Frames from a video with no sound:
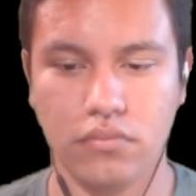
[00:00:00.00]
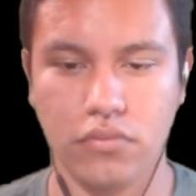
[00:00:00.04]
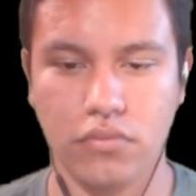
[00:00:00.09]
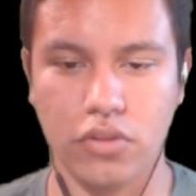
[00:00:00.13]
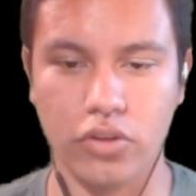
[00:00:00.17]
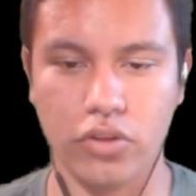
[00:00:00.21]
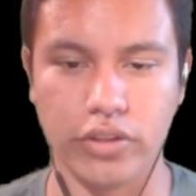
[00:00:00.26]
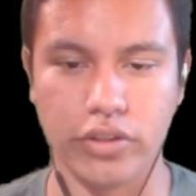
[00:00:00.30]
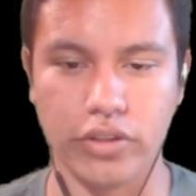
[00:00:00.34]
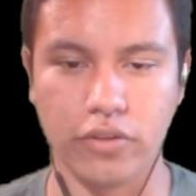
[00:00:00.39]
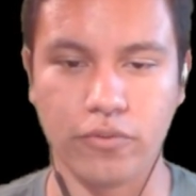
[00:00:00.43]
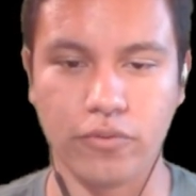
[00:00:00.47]

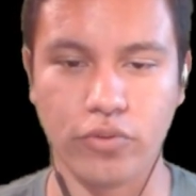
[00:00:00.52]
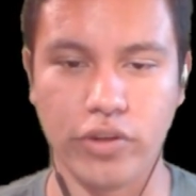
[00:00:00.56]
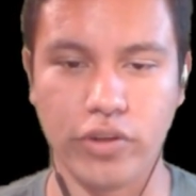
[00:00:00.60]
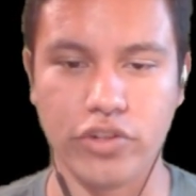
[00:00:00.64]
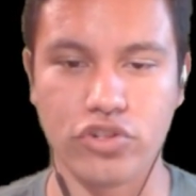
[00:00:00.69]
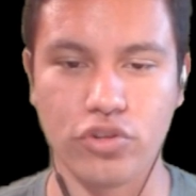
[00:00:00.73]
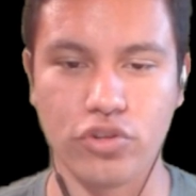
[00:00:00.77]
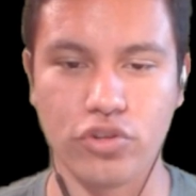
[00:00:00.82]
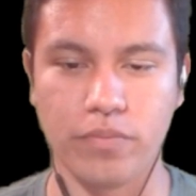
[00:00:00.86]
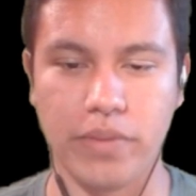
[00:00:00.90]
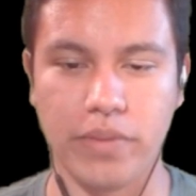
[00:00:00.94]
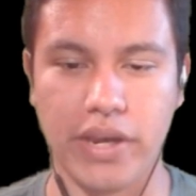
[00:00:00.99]
Alright, the
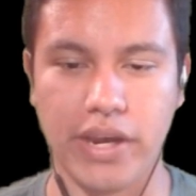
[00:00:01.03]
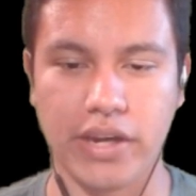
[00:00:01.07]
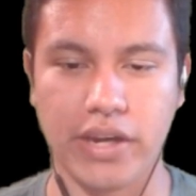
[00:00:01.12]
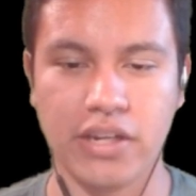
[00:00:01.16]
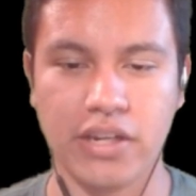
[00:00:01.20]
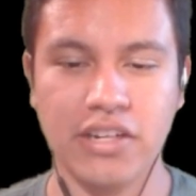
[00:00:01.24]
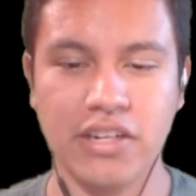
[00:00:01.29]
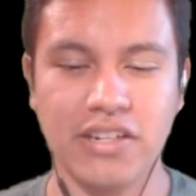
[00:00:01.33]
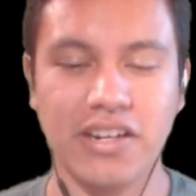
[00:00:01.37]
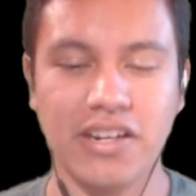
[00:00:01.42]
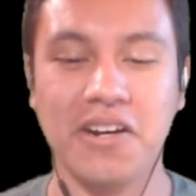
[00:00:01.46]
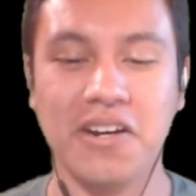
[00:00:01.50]
French are back.
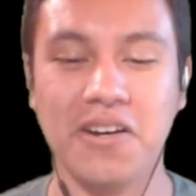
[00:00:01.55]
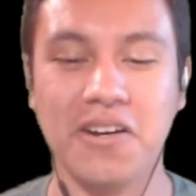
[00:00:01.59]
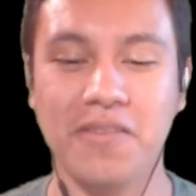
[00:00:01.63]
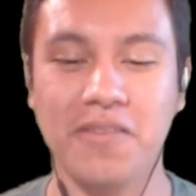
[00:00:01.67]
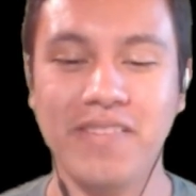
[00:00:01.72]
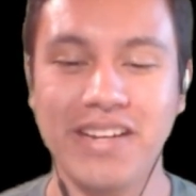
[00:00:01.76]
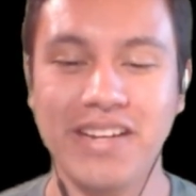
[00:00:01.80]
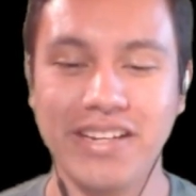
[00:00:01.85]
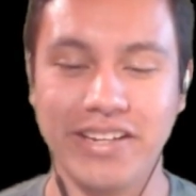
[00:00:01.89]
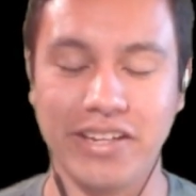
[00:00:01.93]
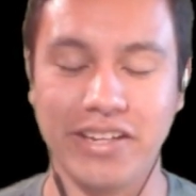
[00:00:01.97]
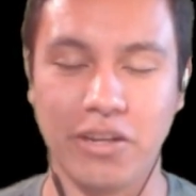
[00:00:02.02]

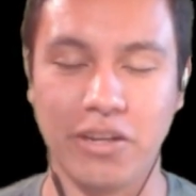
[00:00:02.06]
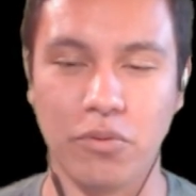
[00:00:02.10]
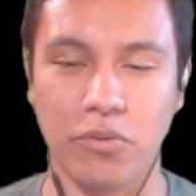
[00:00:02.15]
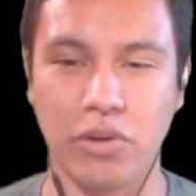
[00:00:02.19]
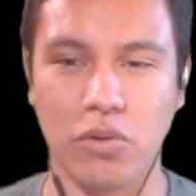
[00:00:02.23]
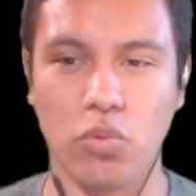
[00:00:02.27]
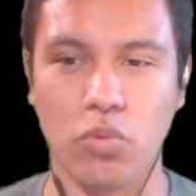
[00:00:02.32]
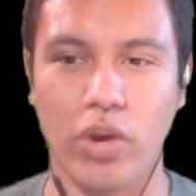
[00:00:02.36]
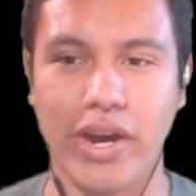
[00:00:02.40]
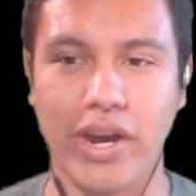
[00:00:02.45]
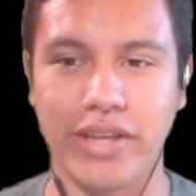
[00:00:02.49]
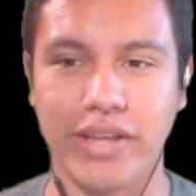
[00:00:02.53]
They
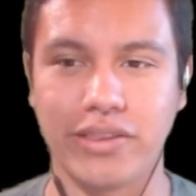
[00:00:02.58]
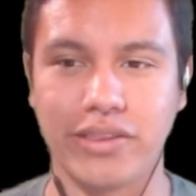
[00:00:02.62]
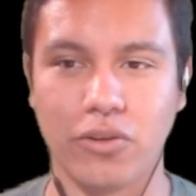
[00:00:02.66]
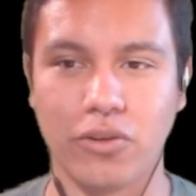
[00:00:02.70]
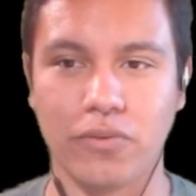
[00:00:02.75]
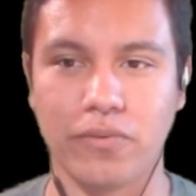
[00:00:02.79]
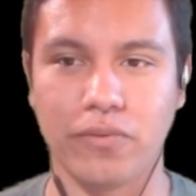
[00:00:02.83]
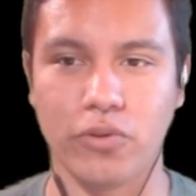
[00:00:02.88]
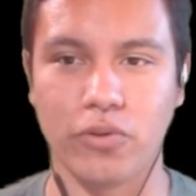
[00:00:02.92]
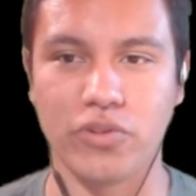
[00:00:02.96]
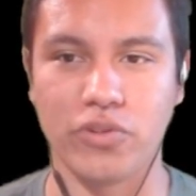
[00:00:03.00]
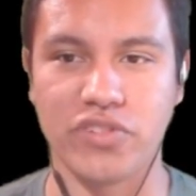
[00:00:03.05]
went white
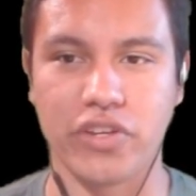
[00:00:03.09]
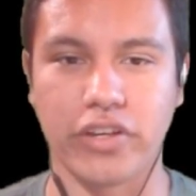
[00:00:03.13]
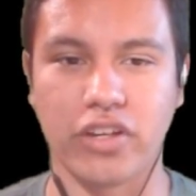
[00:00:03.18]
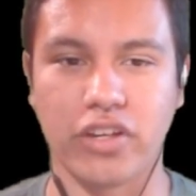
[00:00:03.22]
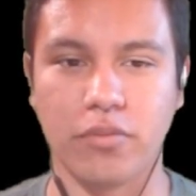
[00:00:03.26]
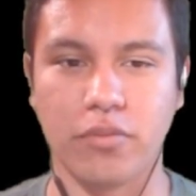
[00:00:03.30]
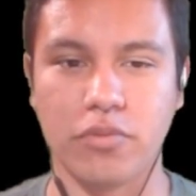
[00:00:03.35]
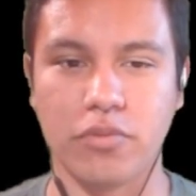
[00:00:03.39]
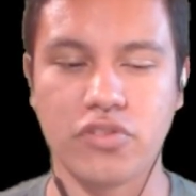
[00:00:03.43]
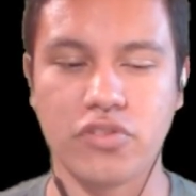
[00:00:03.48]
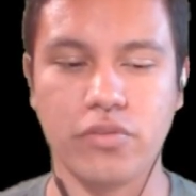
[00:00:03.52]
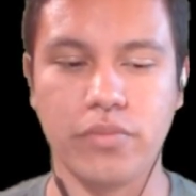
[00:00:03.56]
there for a second.
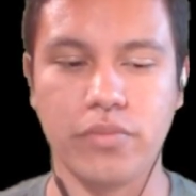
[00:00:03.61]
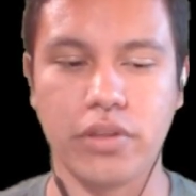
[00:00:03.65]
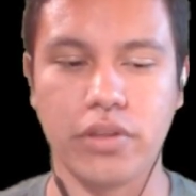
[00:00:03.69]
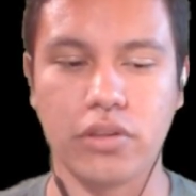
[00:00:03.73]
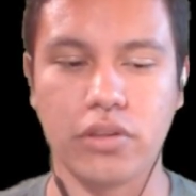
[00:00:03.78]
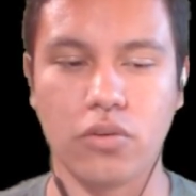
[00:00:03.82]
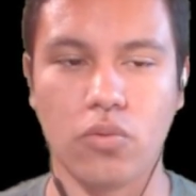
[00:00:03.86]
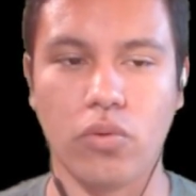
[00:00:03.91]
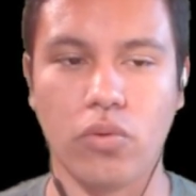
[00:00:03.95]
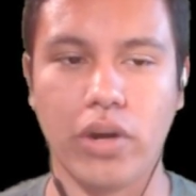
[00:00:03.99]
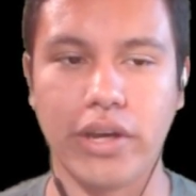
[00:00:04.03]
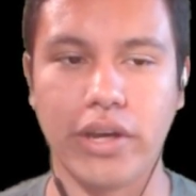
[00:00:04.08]
I'm assuming
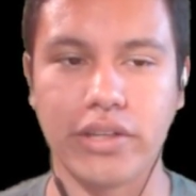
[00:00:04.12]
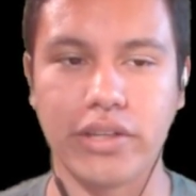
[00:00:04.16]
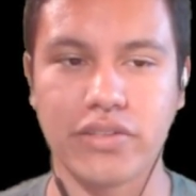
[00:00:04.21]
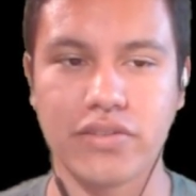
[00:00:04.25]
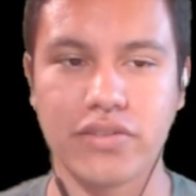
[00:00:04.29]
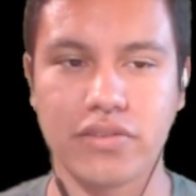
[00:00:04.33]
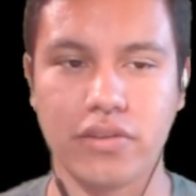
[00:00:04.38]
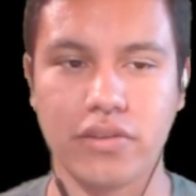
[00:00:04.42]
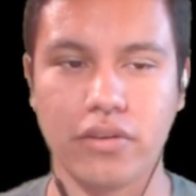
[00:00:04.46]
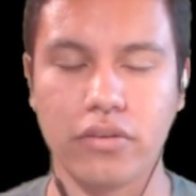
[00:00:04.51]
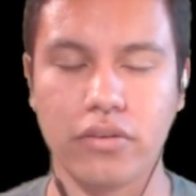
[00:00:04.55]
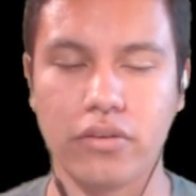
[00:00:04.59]
the
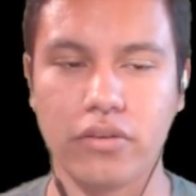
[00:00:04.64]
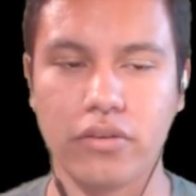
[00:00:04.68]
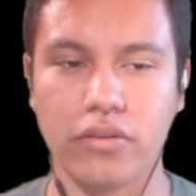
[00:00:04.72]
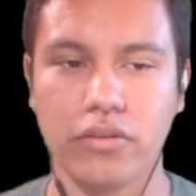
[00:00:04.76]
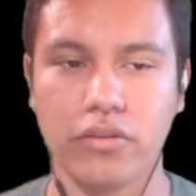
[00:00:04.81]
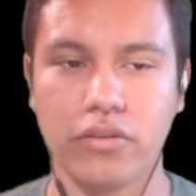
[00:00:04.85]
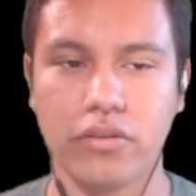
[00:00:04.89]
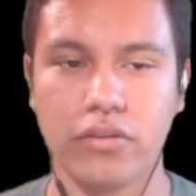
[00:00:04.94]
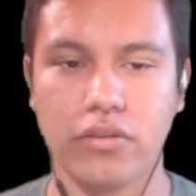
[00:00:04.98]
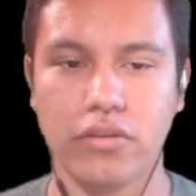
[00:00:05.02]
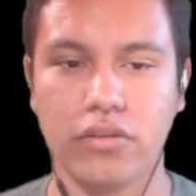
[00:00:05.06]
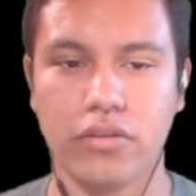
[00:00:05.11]
white's
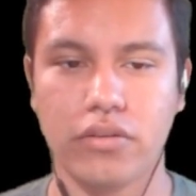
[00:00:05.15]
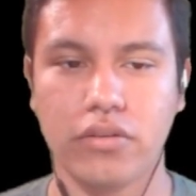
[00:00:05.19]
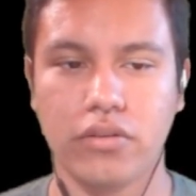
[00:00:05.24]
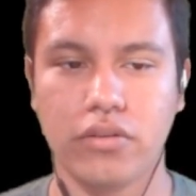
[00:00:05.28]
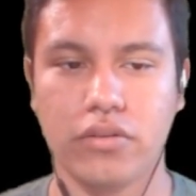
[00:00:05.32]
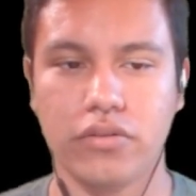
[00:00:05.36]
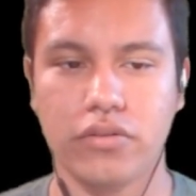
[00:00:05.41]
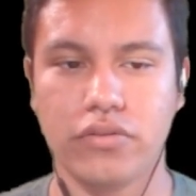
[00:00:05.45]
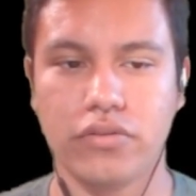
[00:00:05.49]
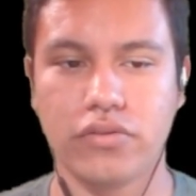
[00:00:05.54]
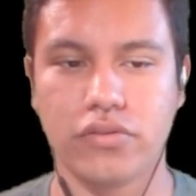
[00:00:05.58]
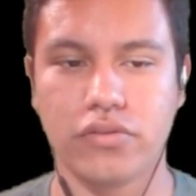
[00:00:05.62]
there.
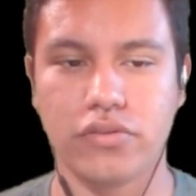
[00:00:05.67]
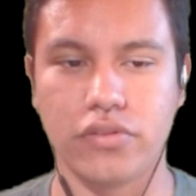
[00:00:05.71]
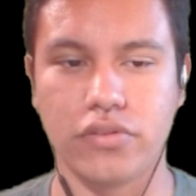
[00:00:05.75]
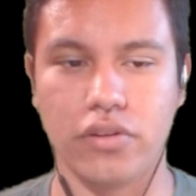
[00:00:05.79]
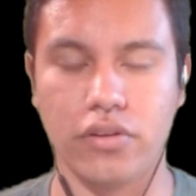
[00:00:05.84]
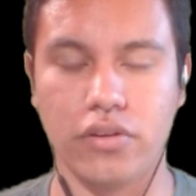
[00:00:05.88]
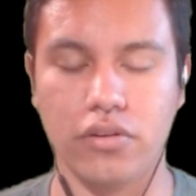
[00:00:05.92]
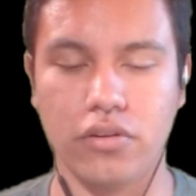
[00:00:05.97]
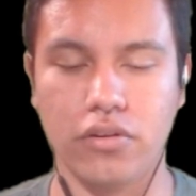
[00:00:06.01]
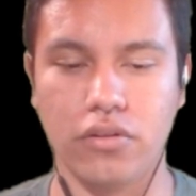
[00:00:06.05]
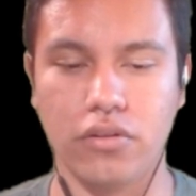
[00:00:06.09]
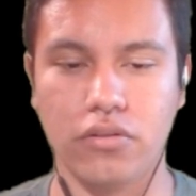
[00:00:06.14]

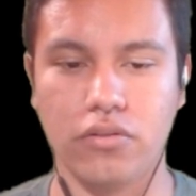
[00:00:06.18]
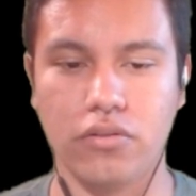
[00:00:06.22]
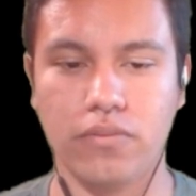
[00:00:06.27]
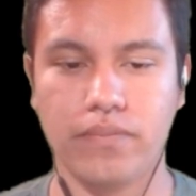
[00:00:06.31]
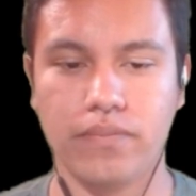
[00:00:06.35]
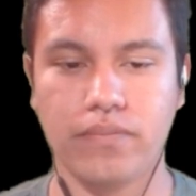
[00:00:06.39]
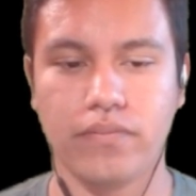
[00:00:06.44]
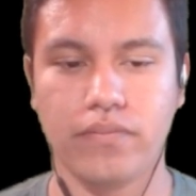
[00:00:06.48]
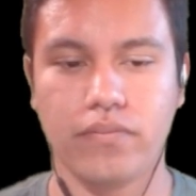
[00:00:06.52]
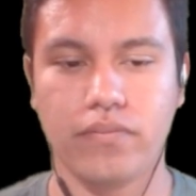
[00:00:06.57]
So...